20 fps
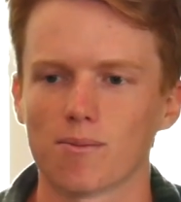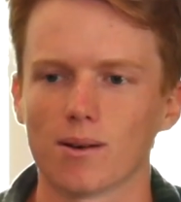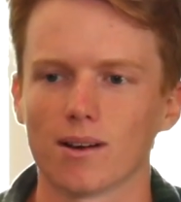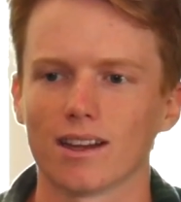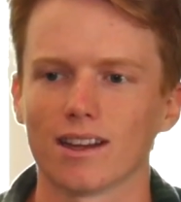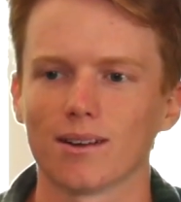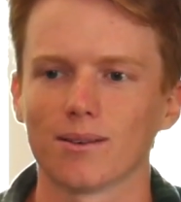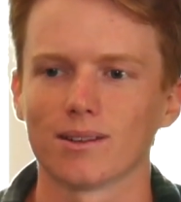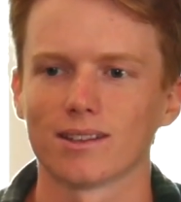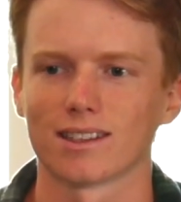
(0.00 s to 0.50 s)
But
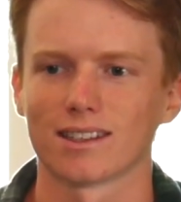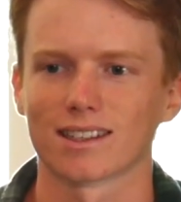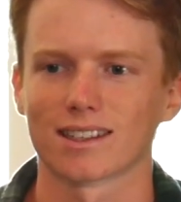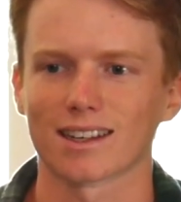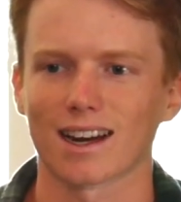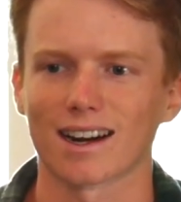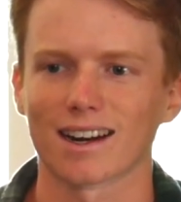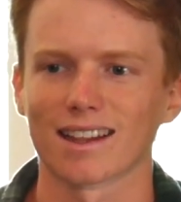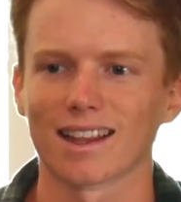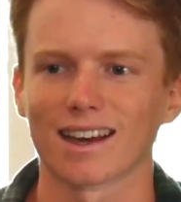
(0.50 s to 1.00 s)
it was just
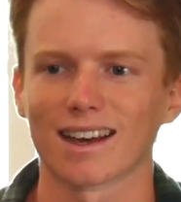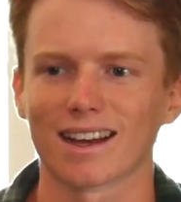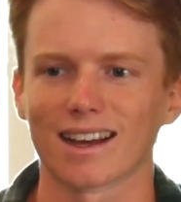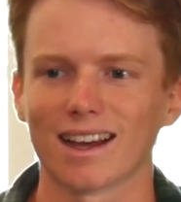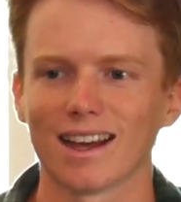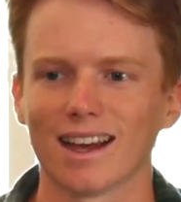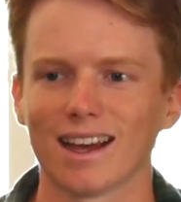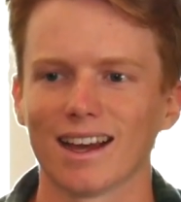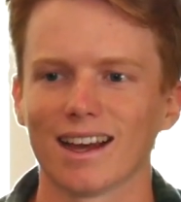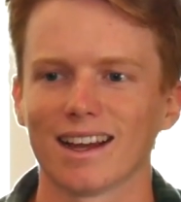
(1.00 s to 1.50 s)
kind of like,
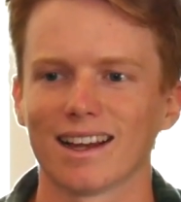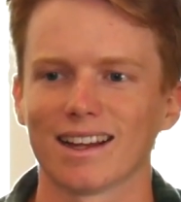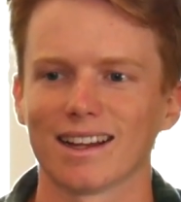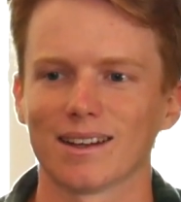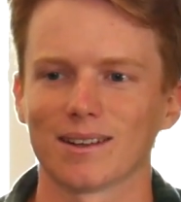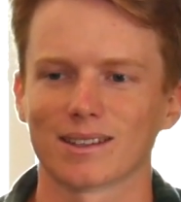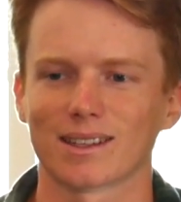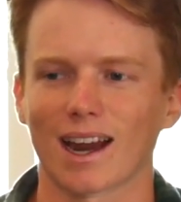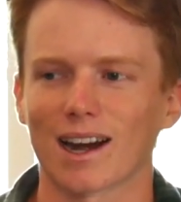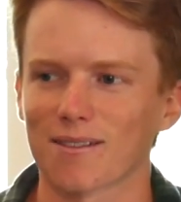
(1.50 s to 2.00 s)

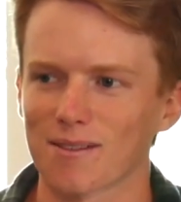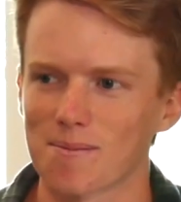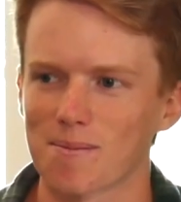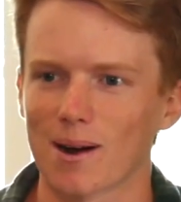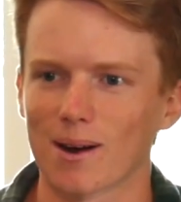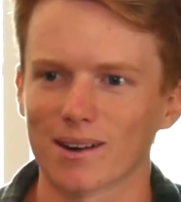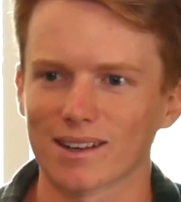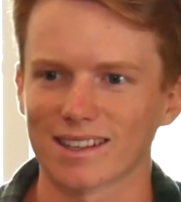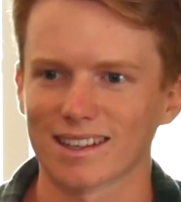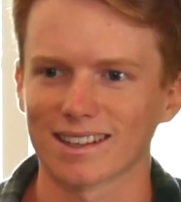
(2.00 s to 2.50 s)
it's kind of
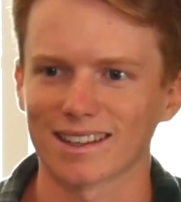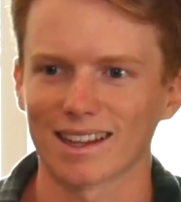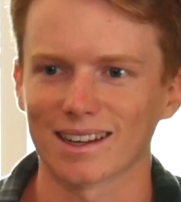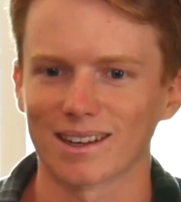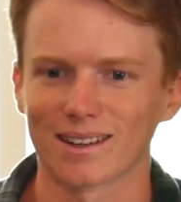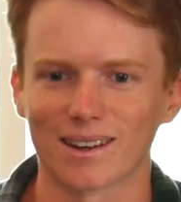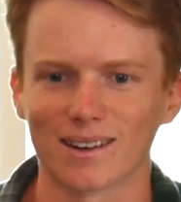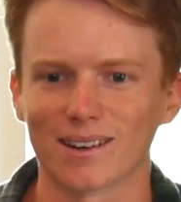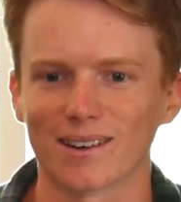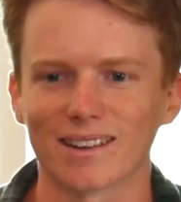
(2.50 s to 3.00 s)
embarrassing, like,
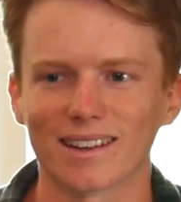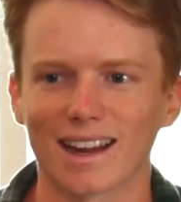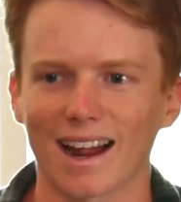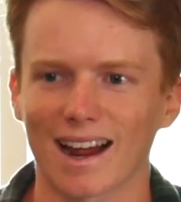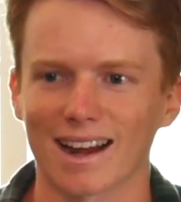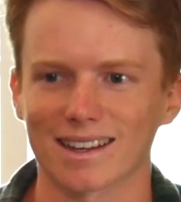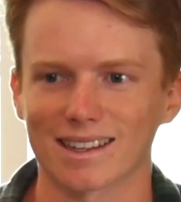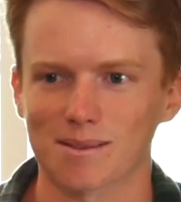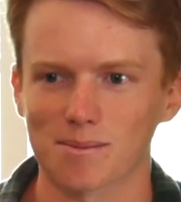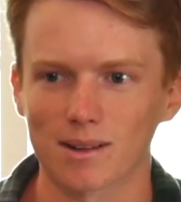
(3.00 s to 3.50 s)
you know, you don't need to
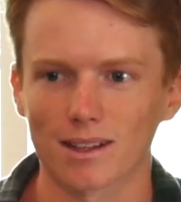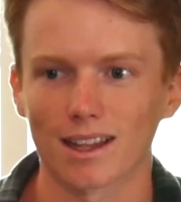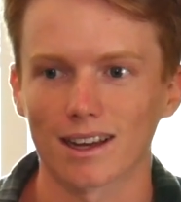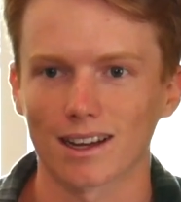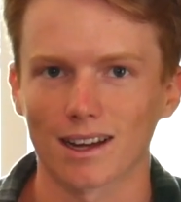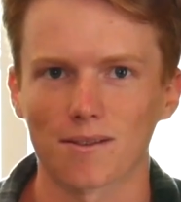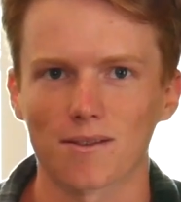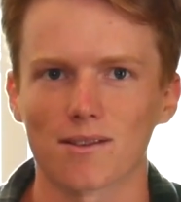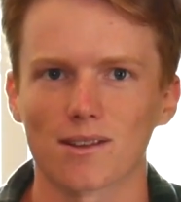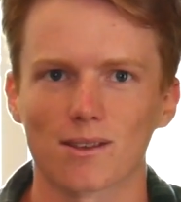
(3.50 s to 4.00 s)
ask me
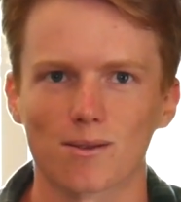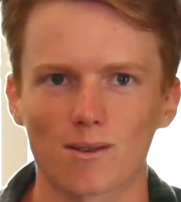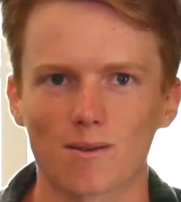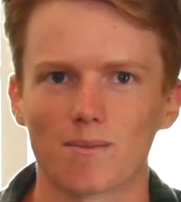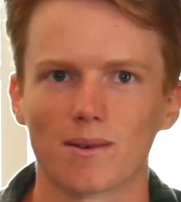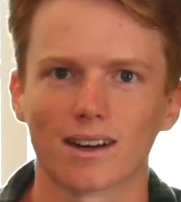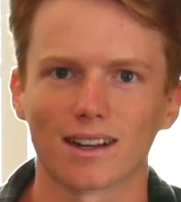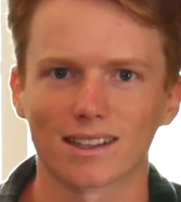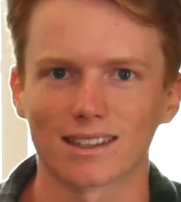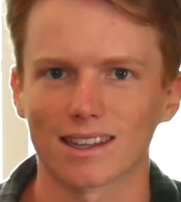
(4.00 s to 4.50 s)
like every 3
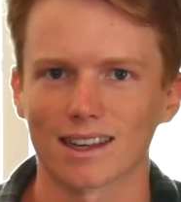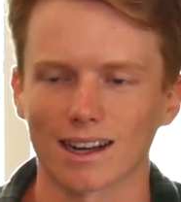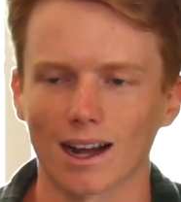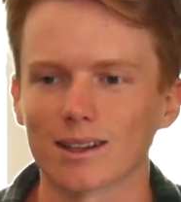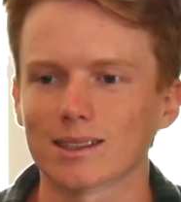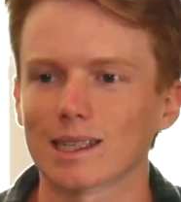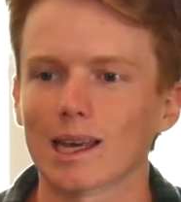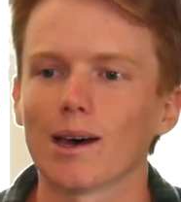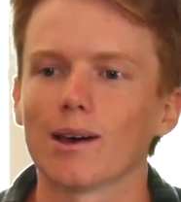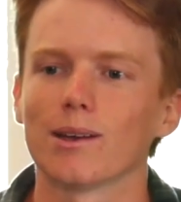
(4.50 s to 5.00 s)
minutes. Like,
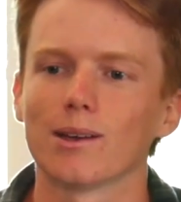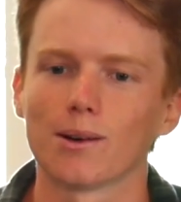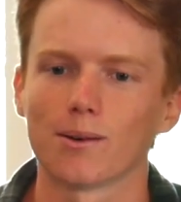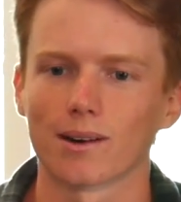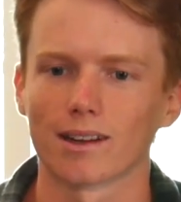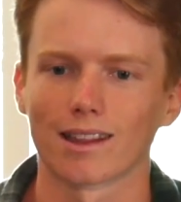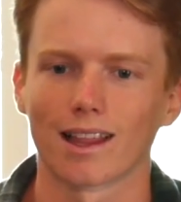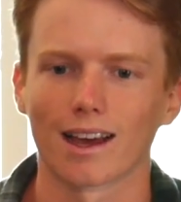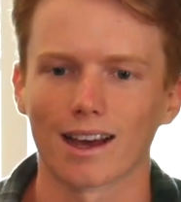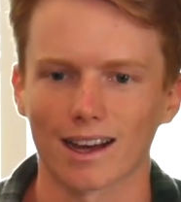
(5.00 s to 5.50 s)
I'll tell you
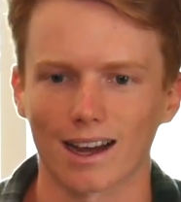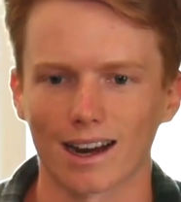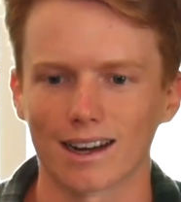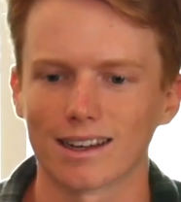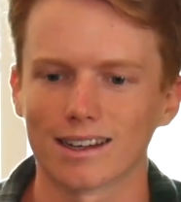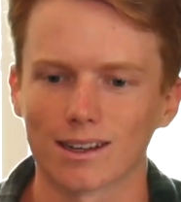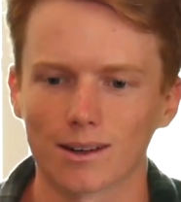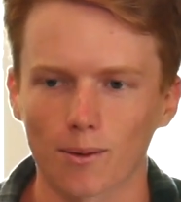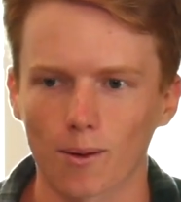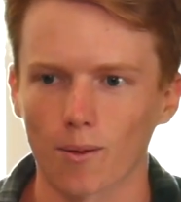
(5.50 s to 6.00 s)
when like I
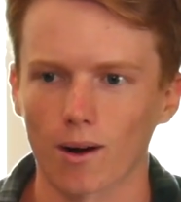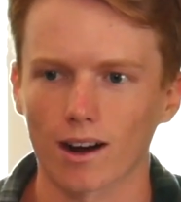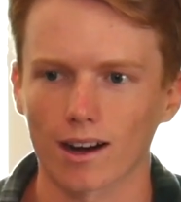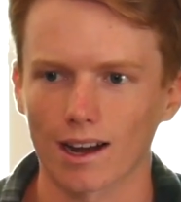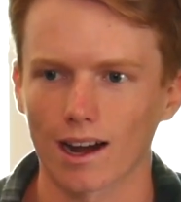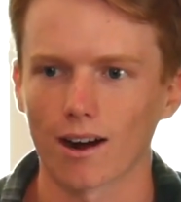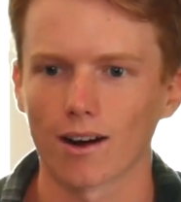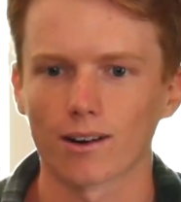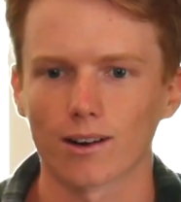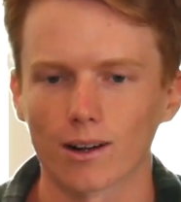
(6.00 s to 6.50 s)
need to walk
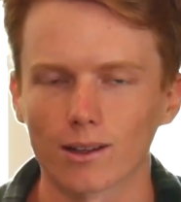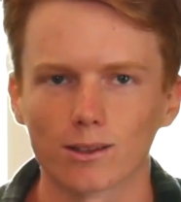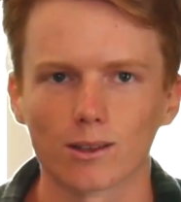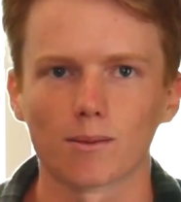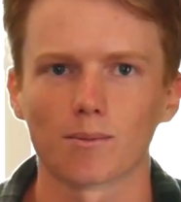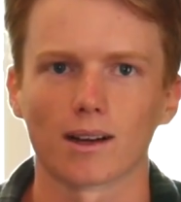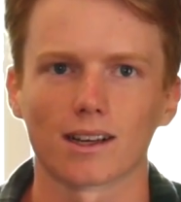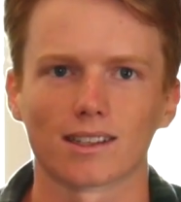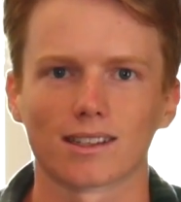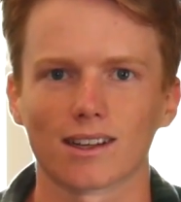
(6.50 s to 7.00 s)
out, or I'll do
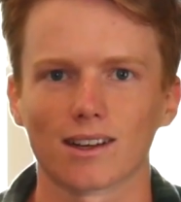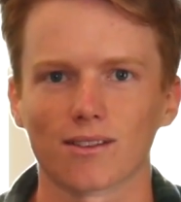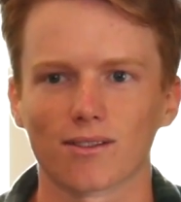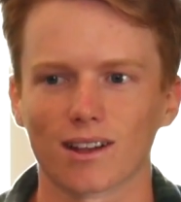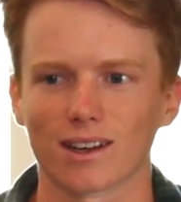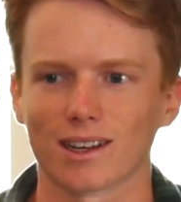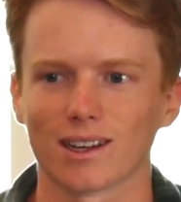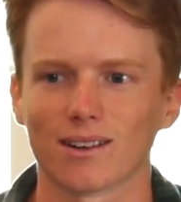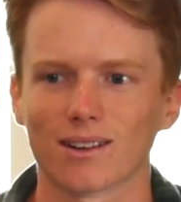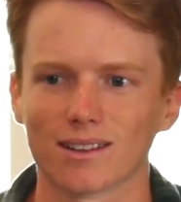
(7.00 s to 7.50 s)
it myself.
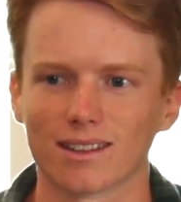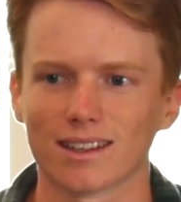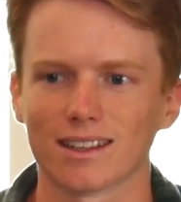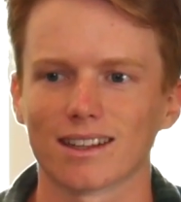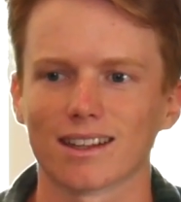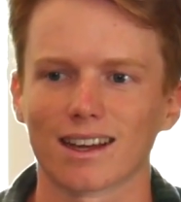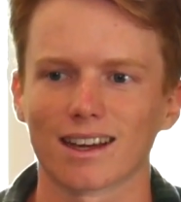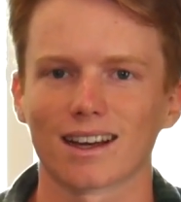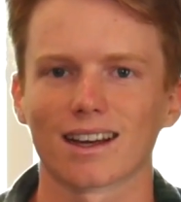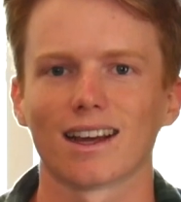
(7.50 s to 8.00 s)
Like, you don't need
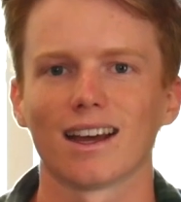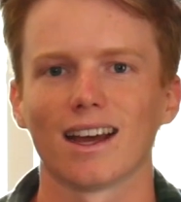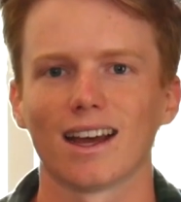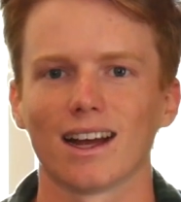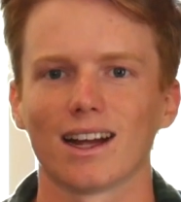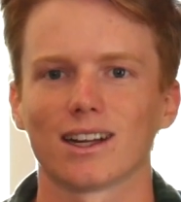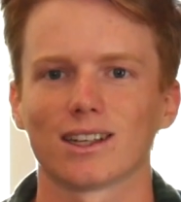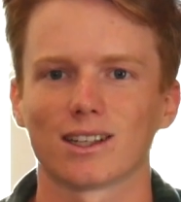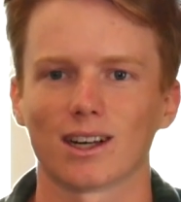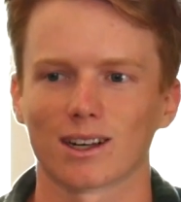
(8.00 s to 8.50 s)
to like
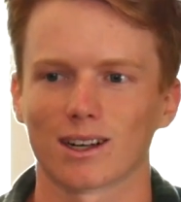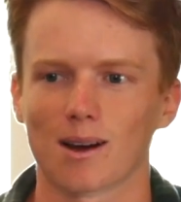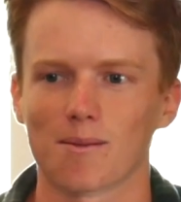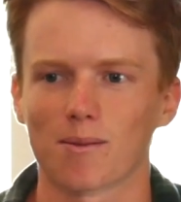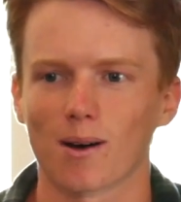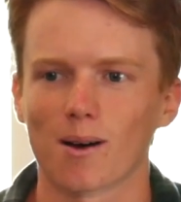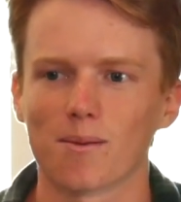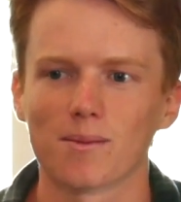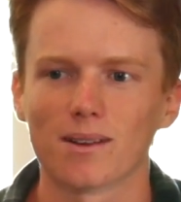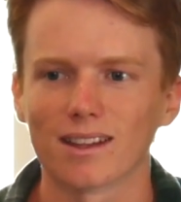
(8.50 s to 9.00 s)
check
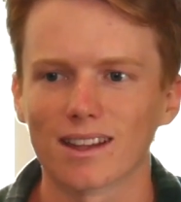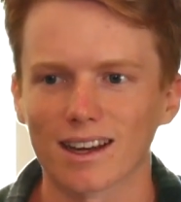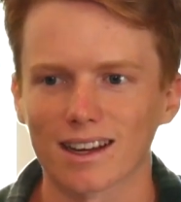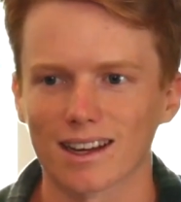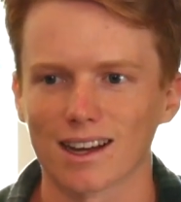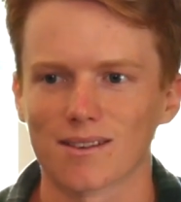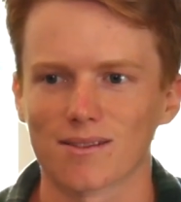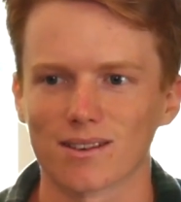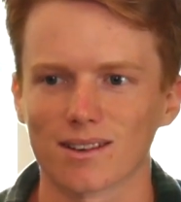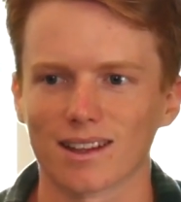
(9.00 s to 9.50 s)
up on me
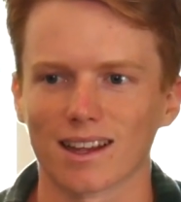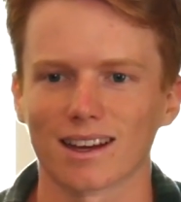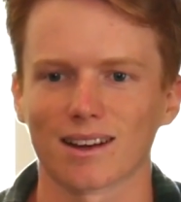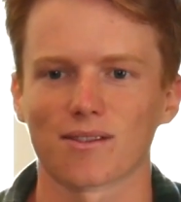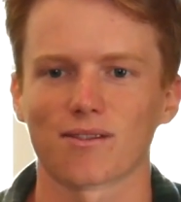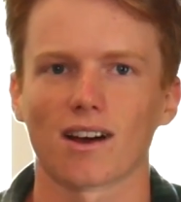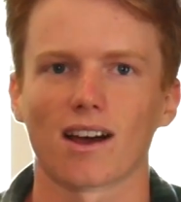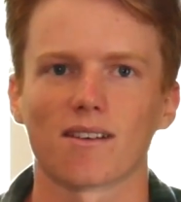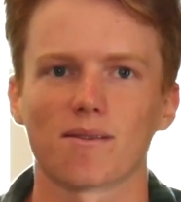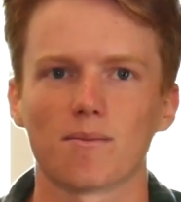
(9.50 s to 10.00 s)
like every like
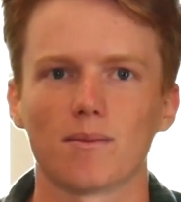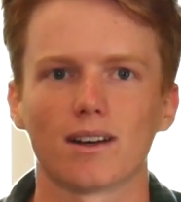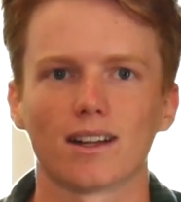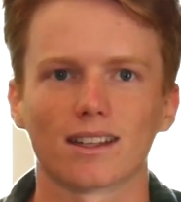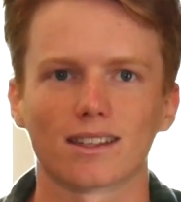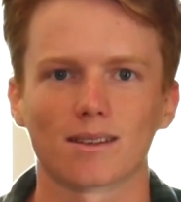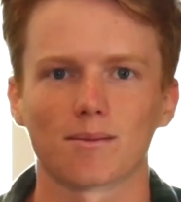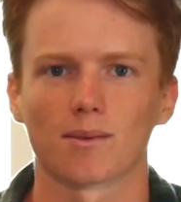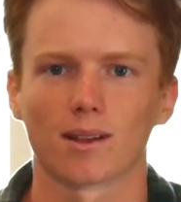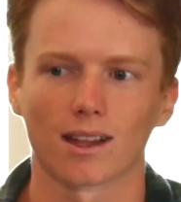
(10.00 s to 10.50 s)
5
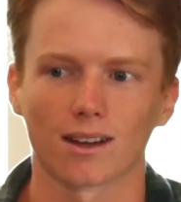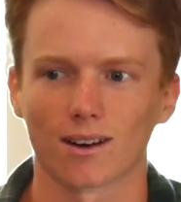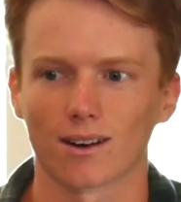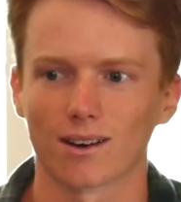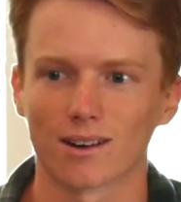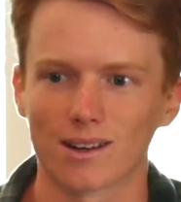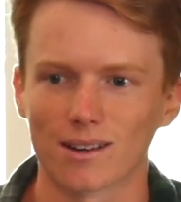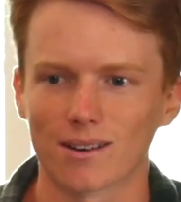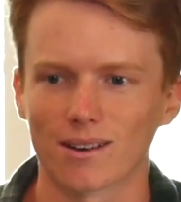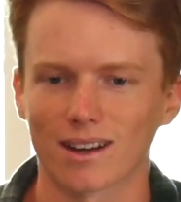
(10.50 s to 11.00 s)
minutes and be like,
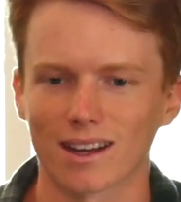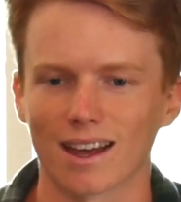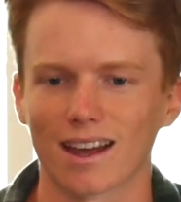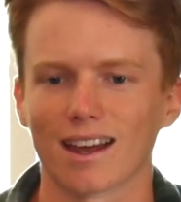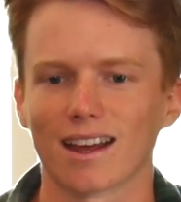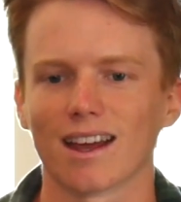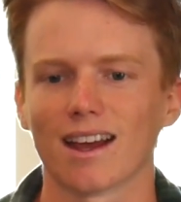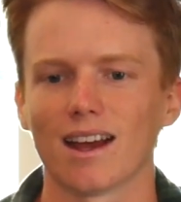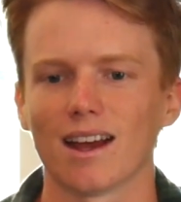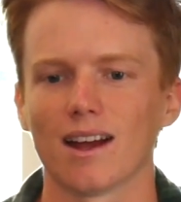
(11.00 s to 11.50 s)
oh, are you
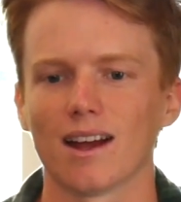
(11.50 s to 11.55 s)
okay?